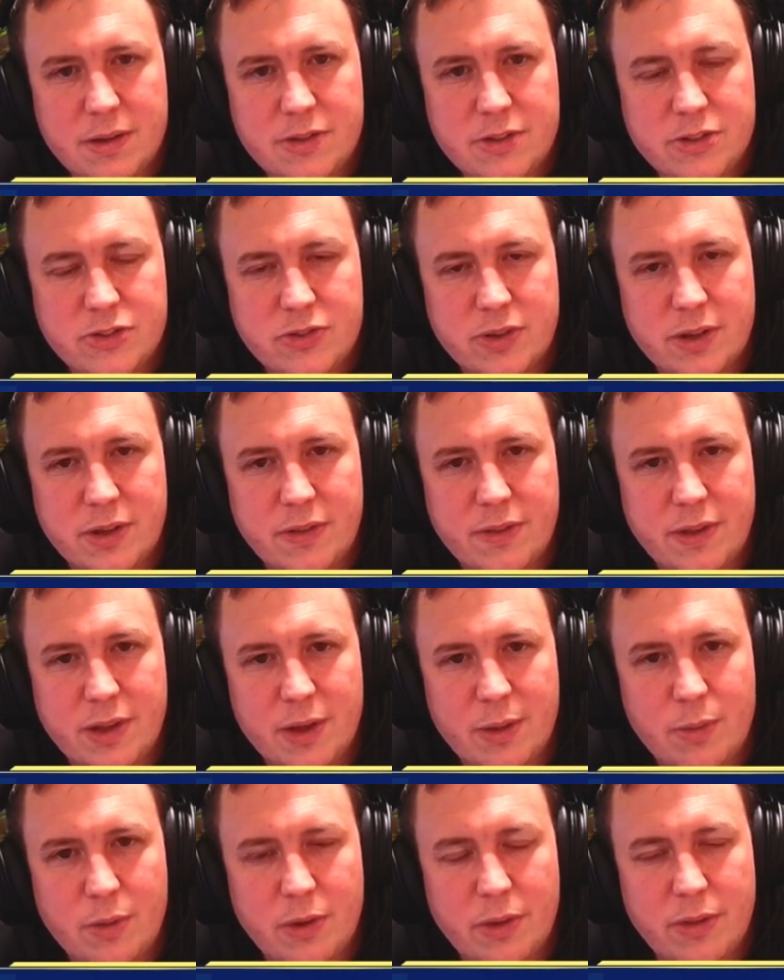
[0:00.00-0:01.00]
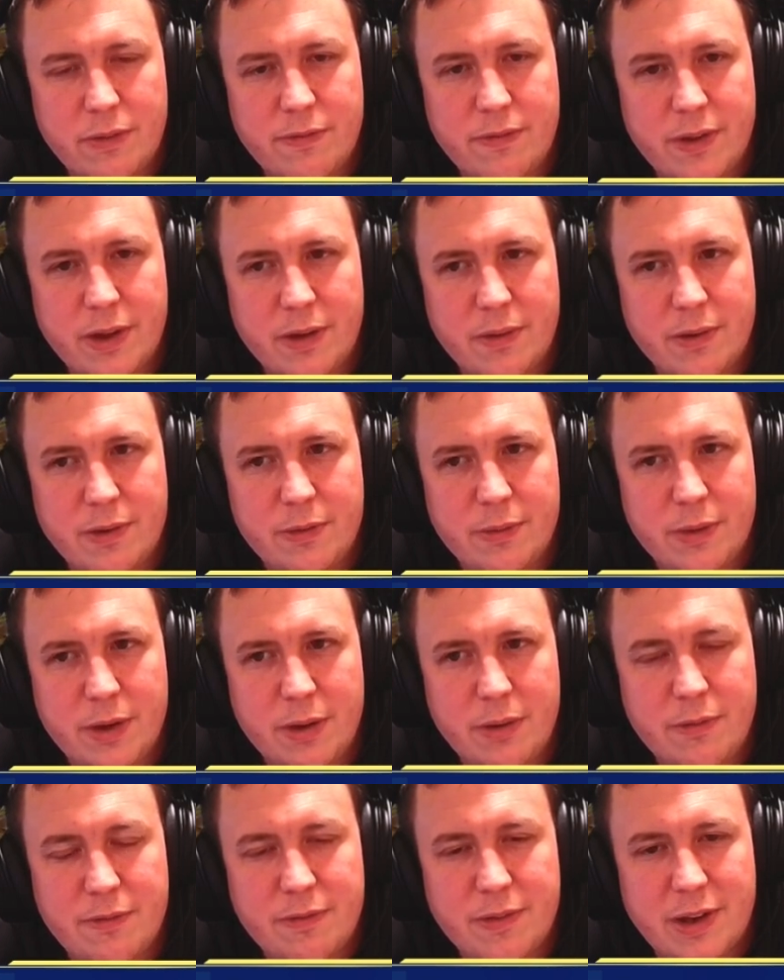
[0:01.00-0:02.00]
Trying to think what the fairies were
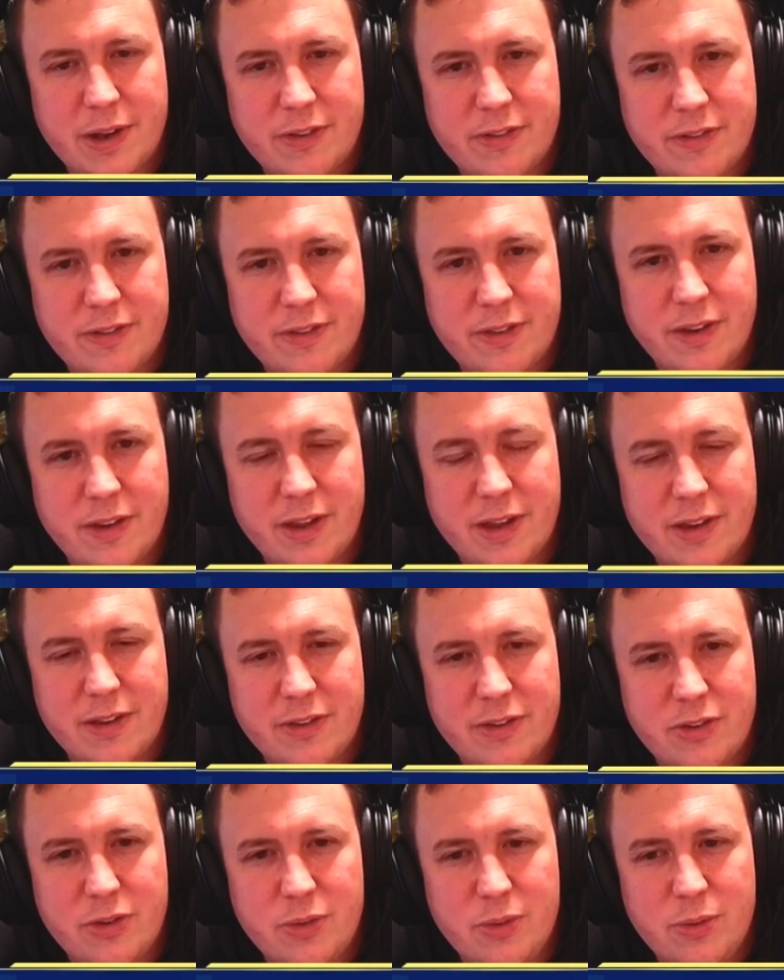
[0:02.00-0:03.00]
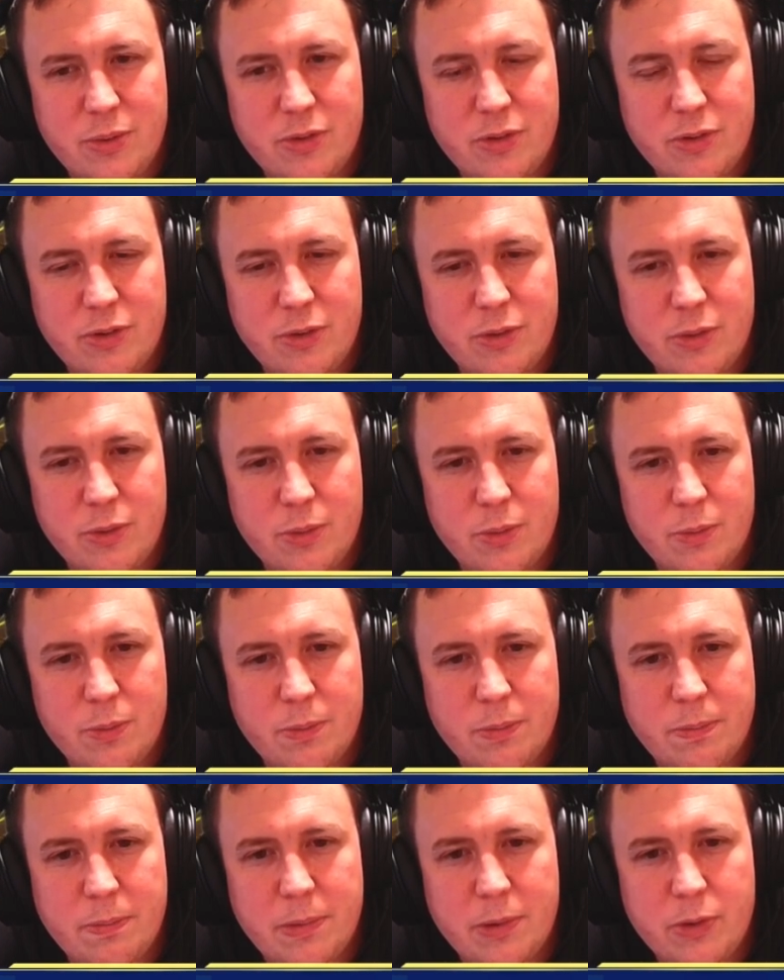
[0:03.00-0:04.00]
with flash. It's the like 2/2
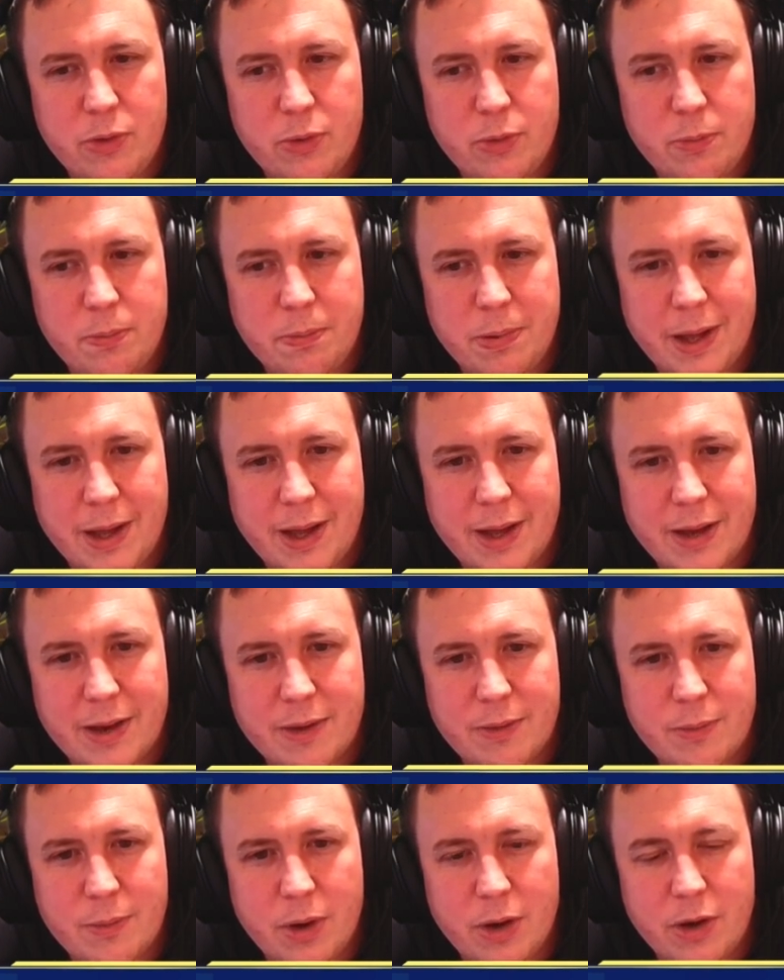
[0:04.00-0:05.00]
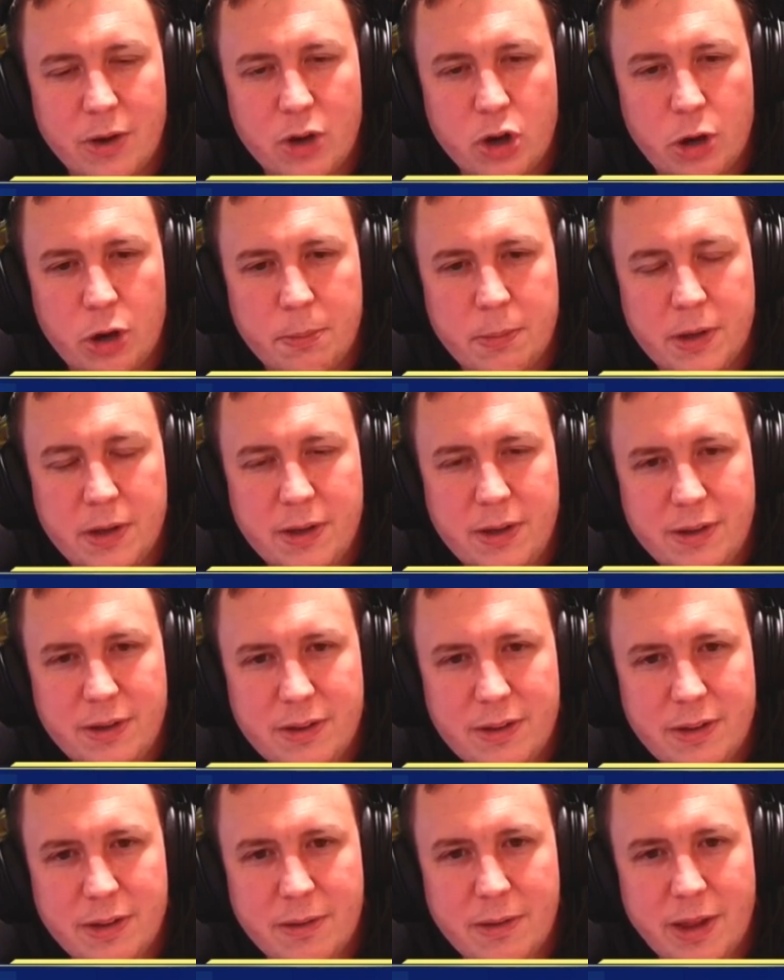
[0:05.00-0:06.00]
blue black uncommon
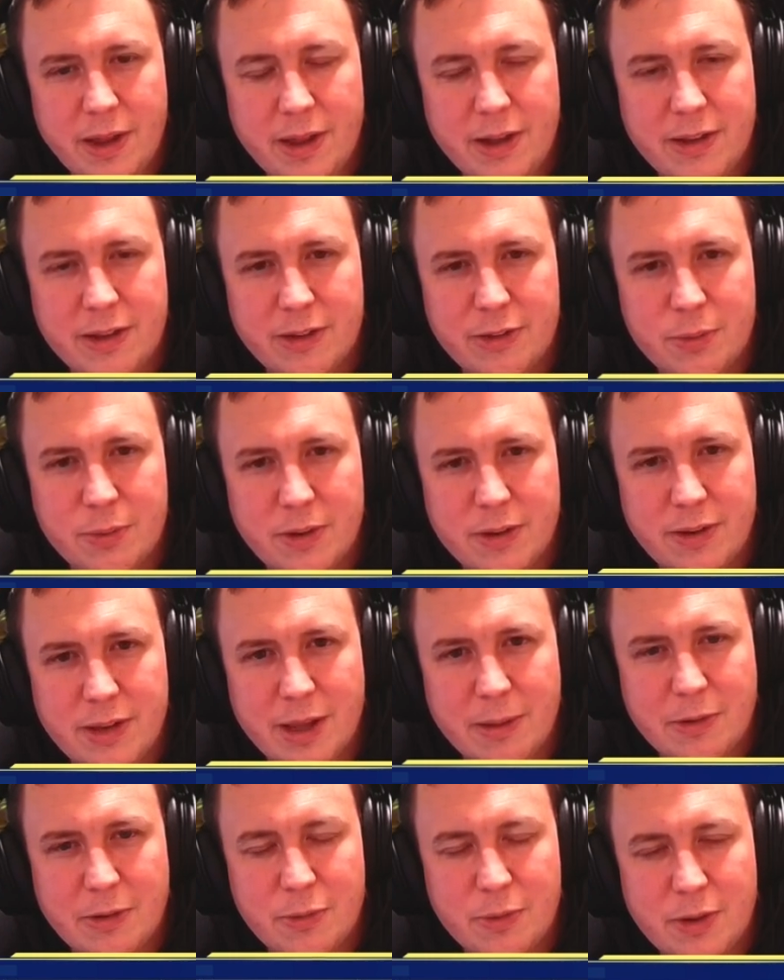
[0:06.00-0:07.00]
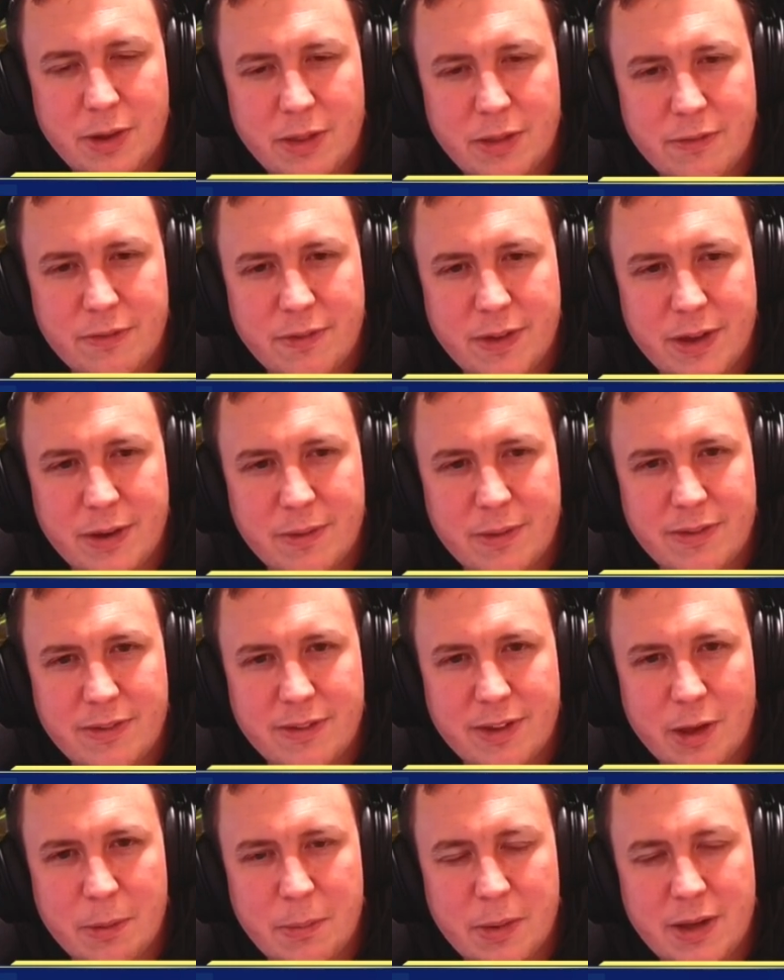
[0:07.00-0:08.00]
that like does 1 damage when other fairies
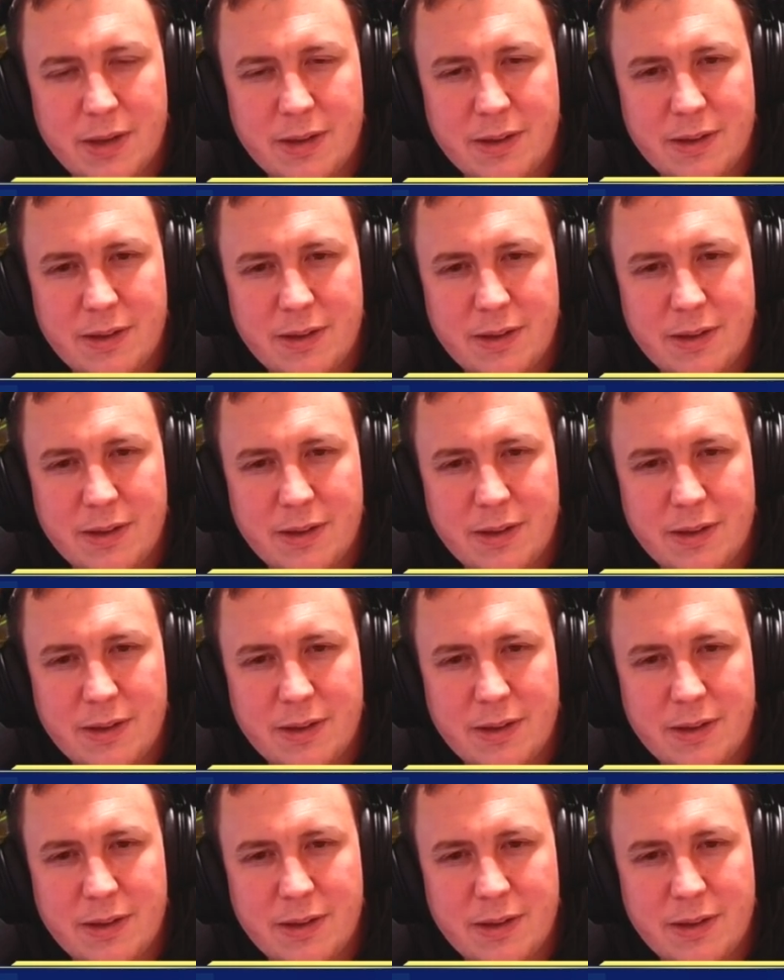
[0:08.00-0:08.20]
come in.